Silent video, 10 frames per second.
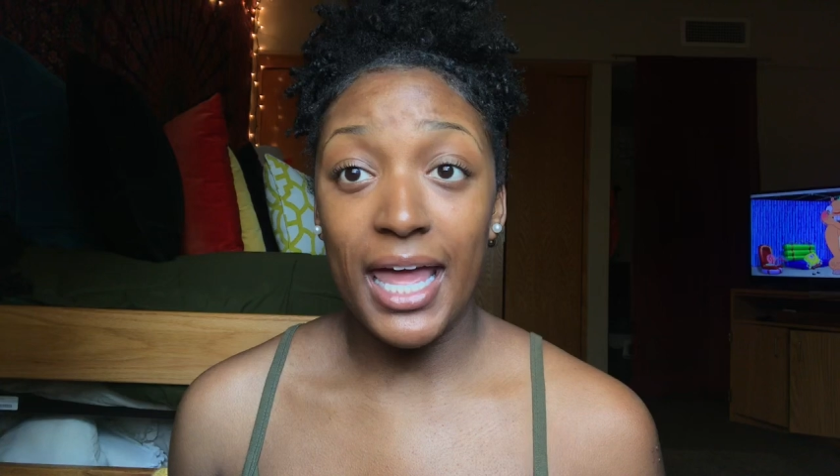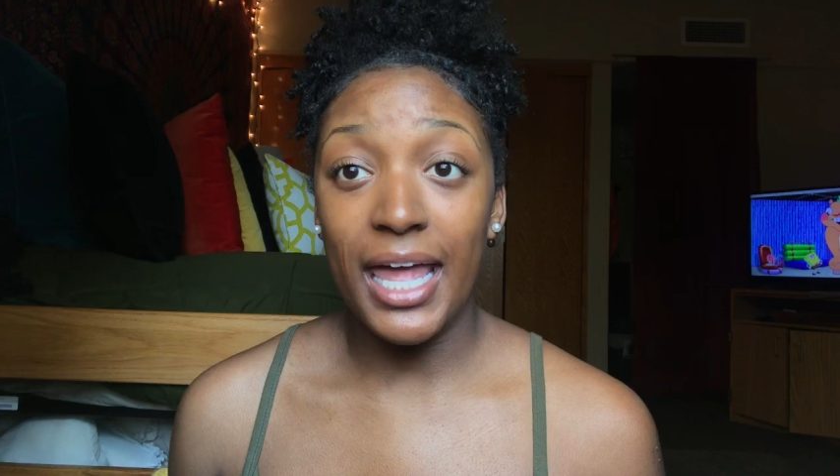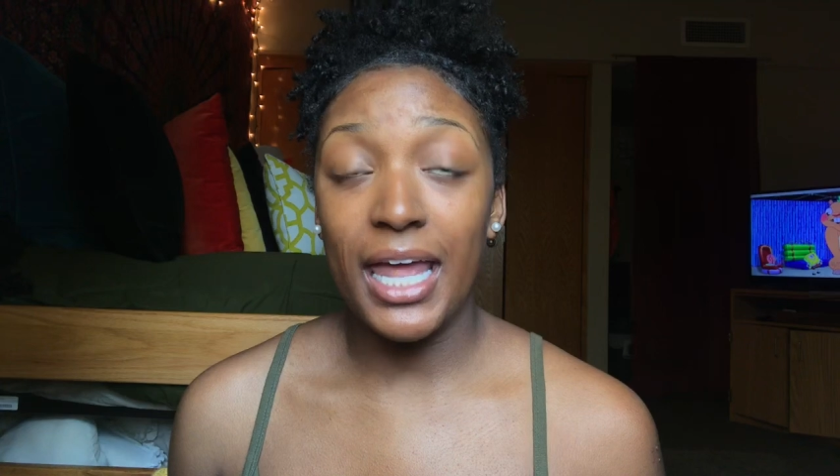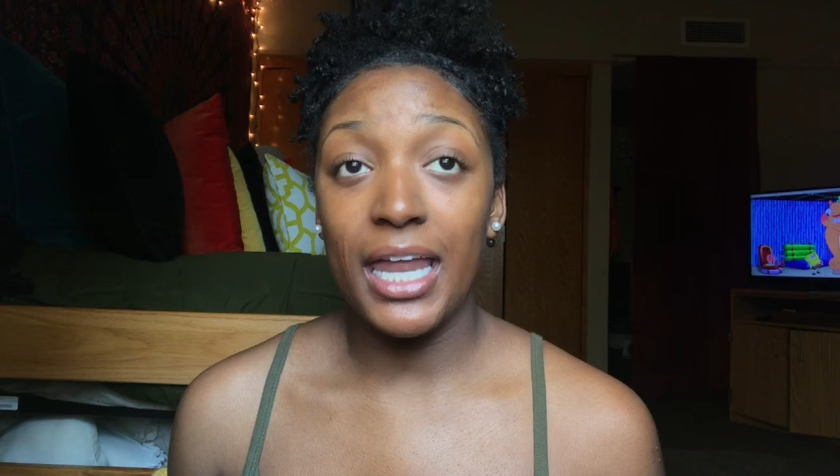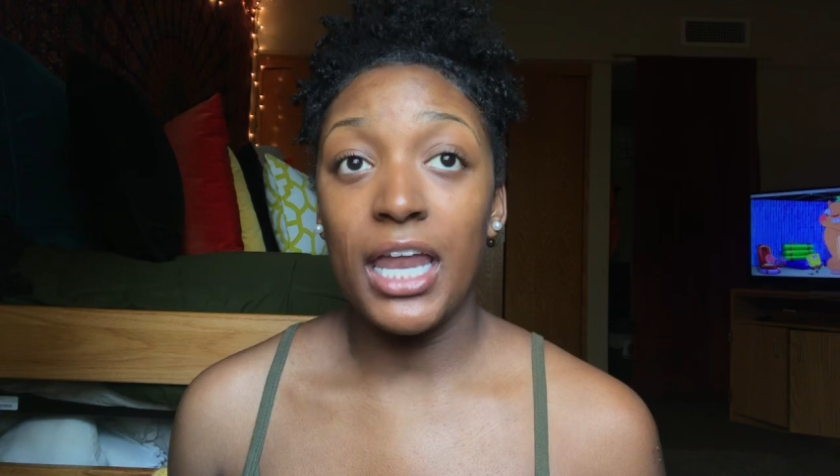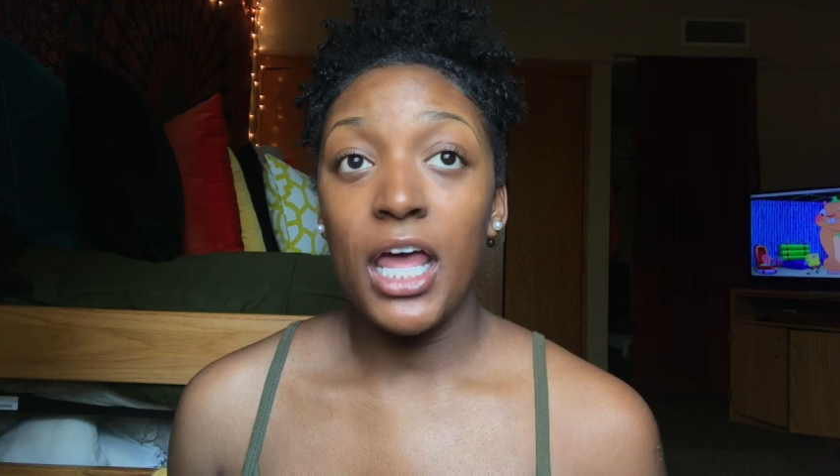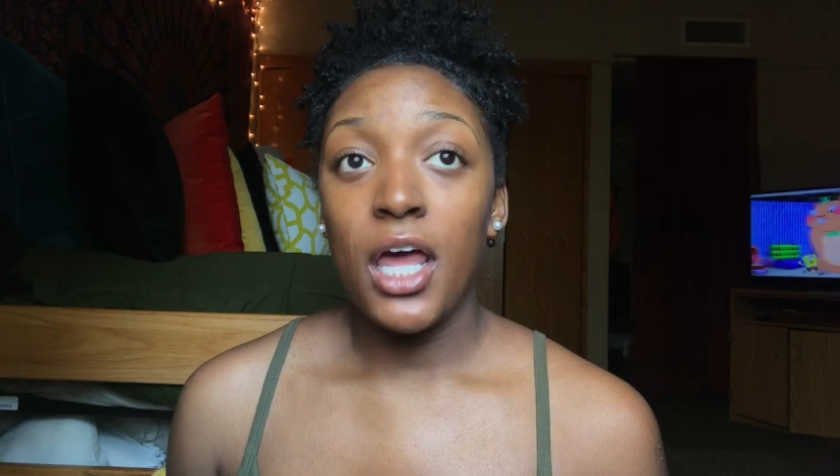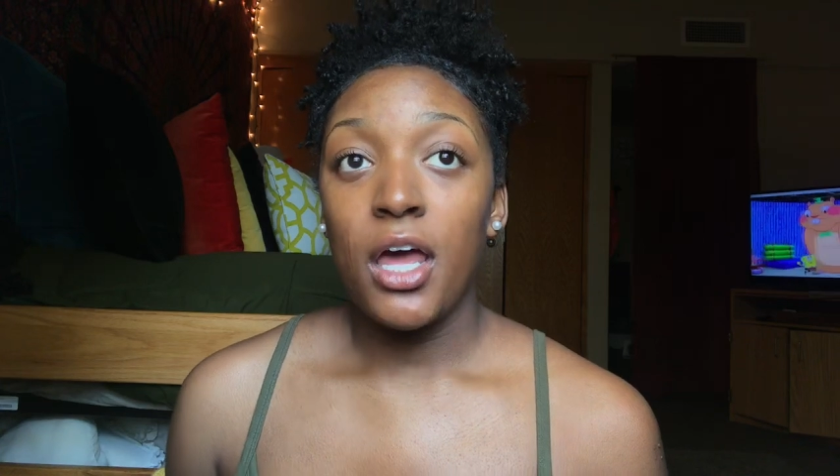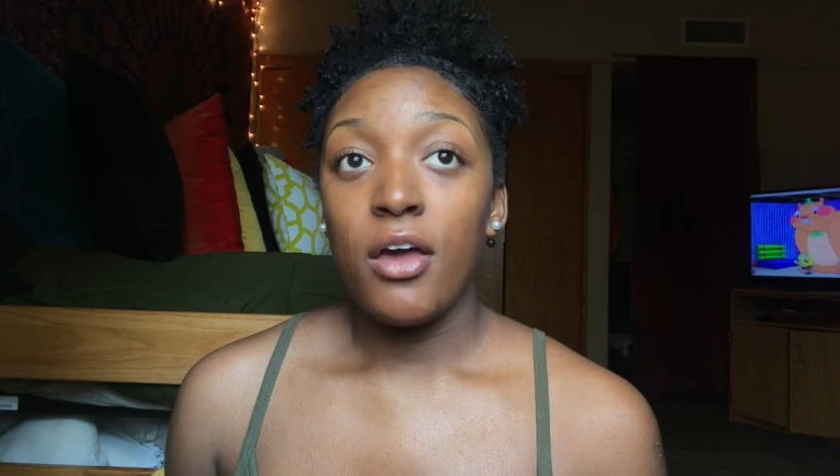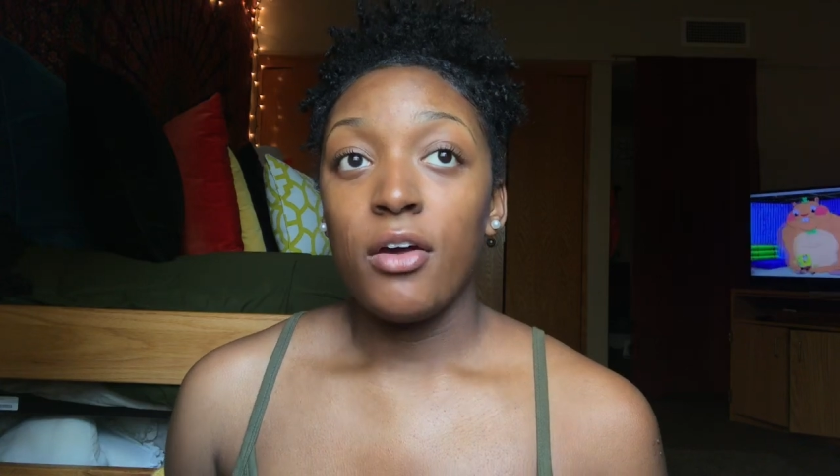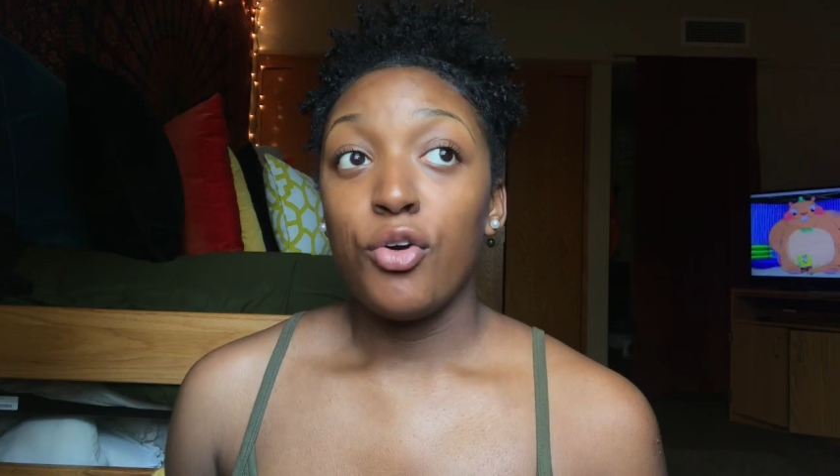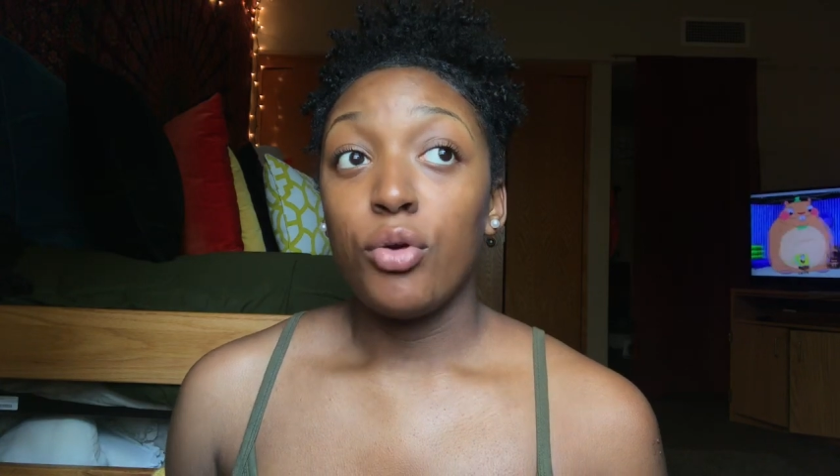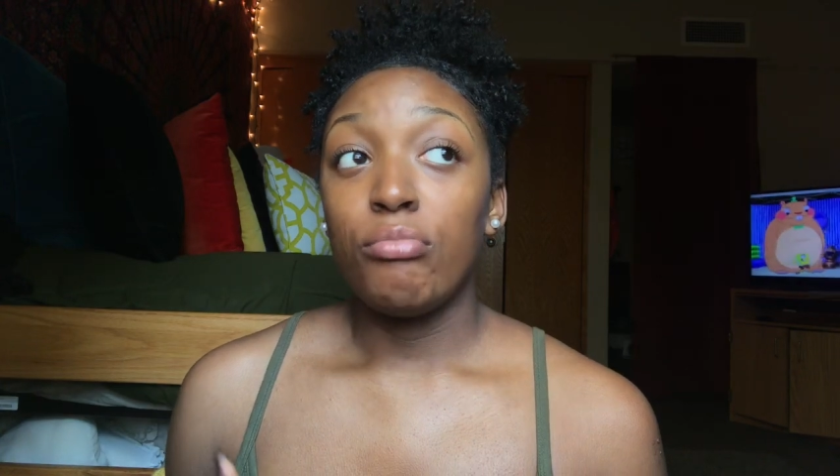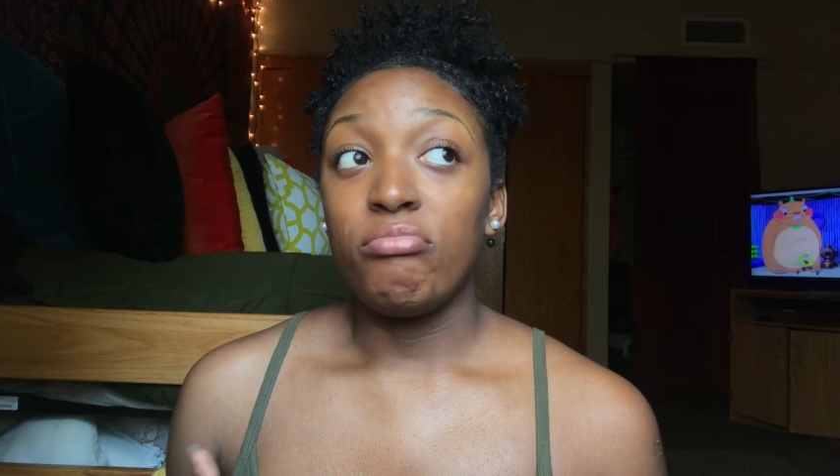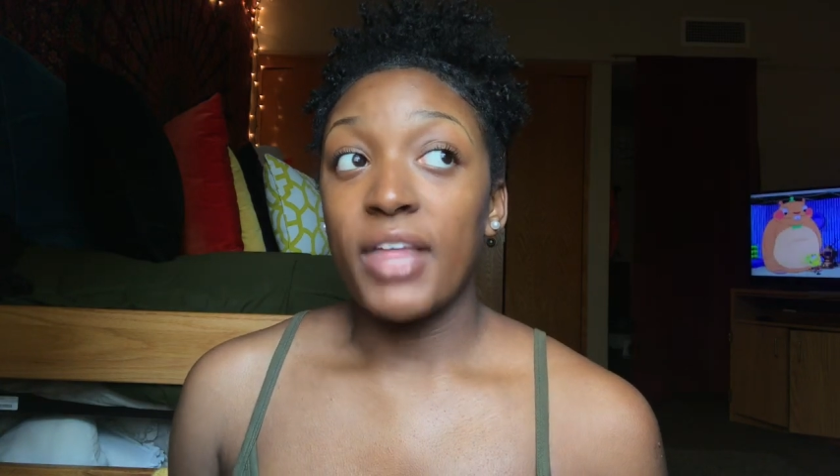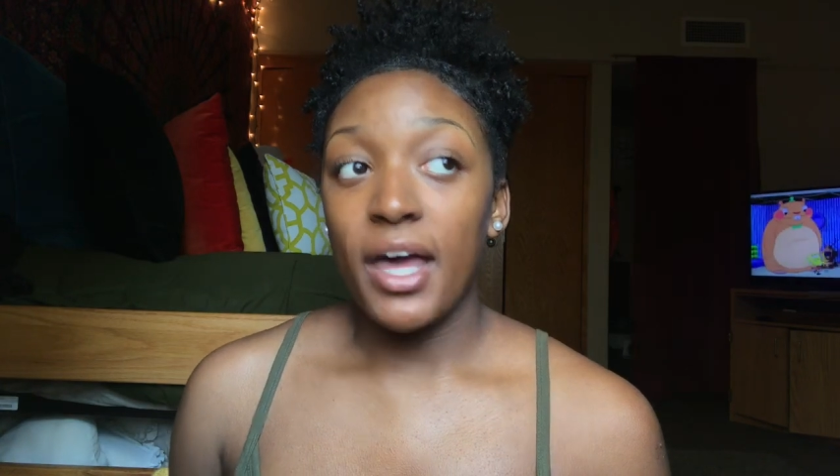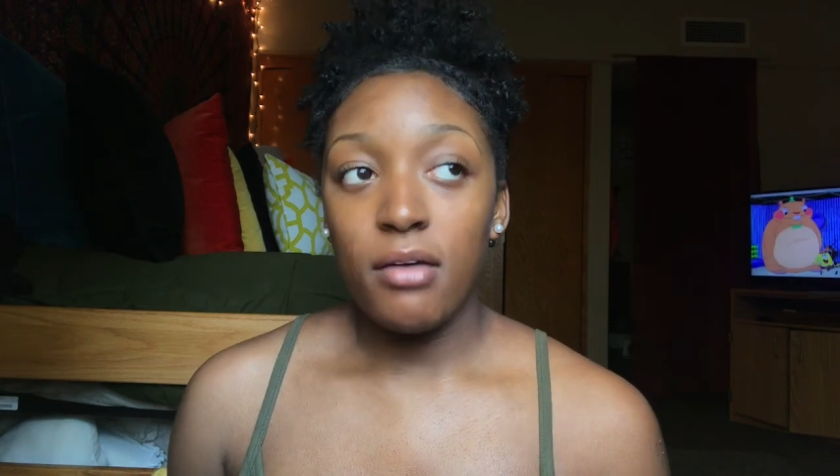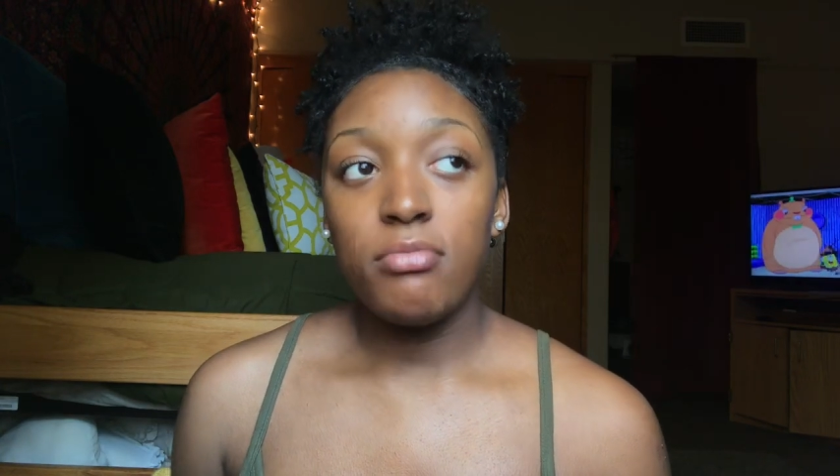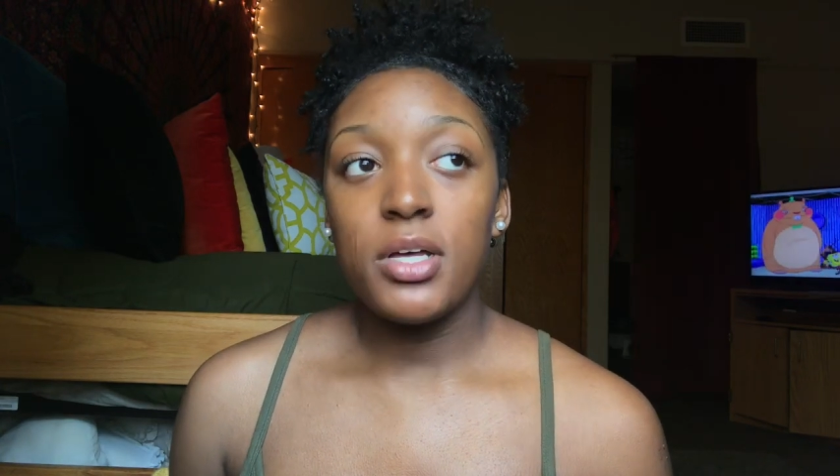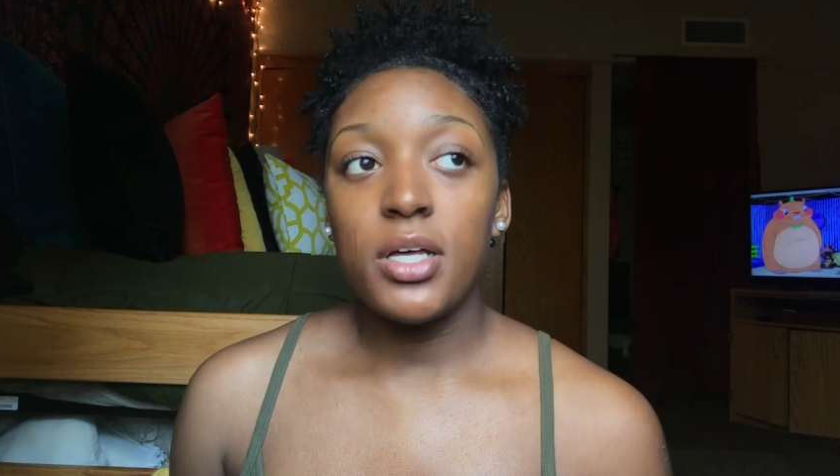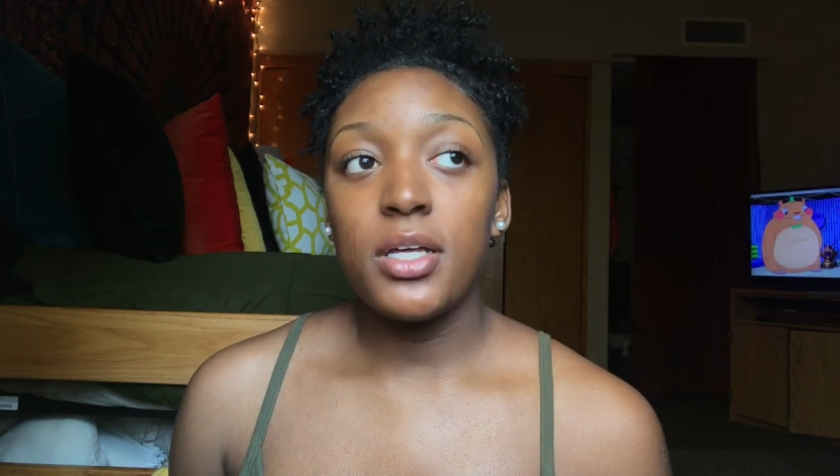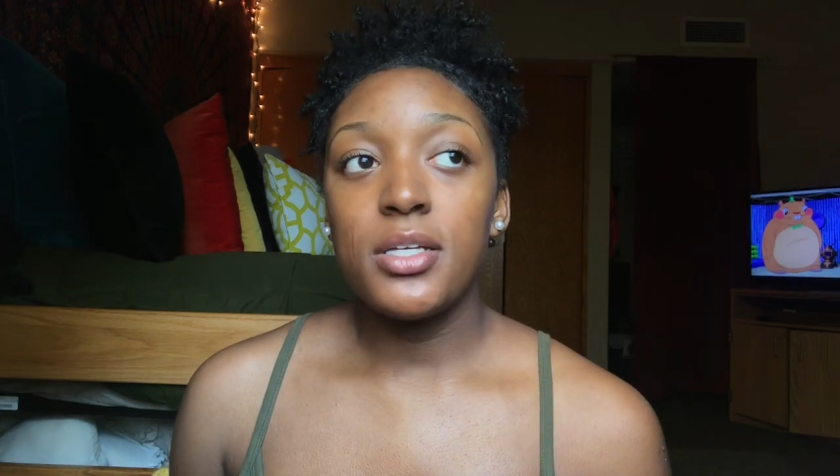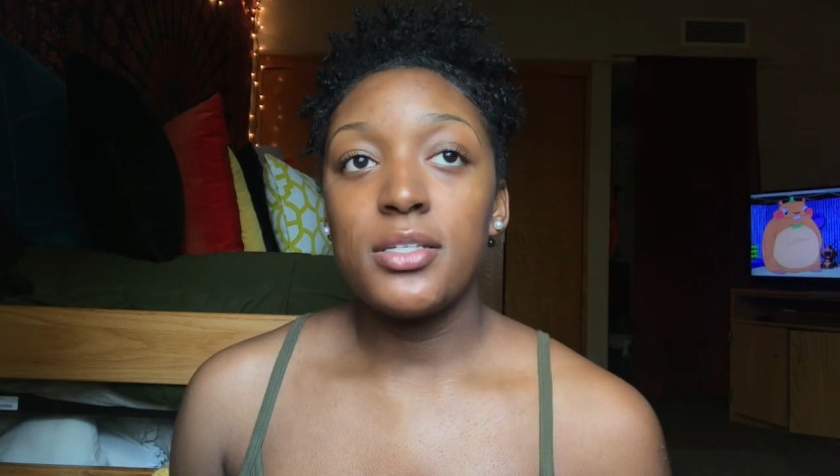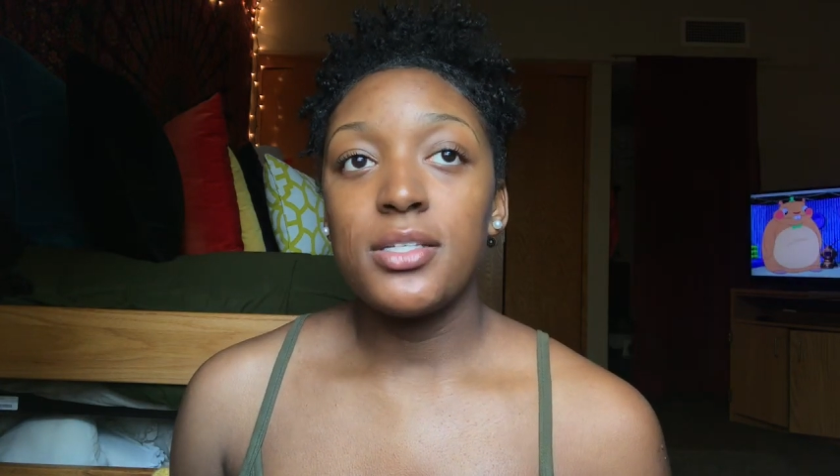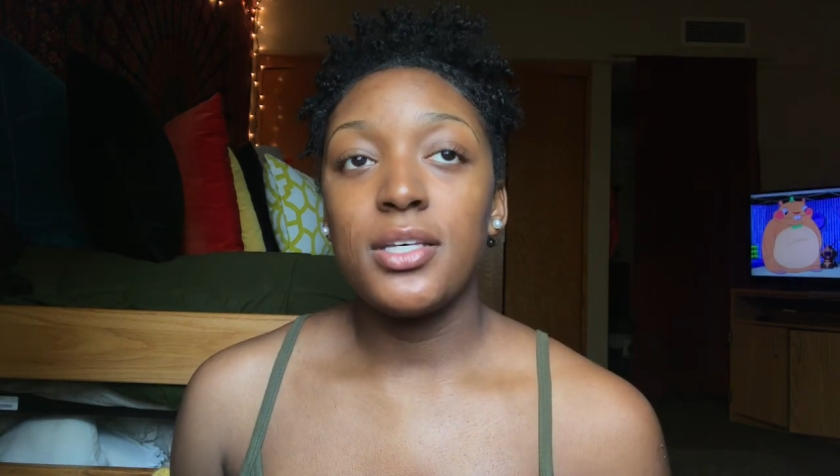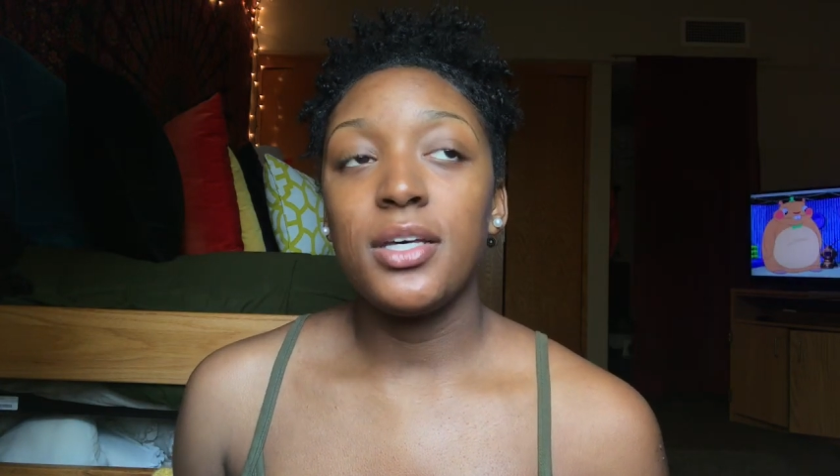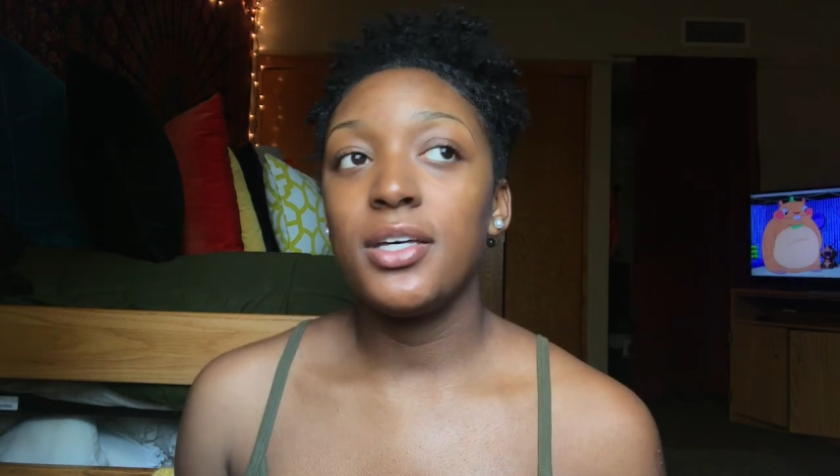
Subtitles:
and that was,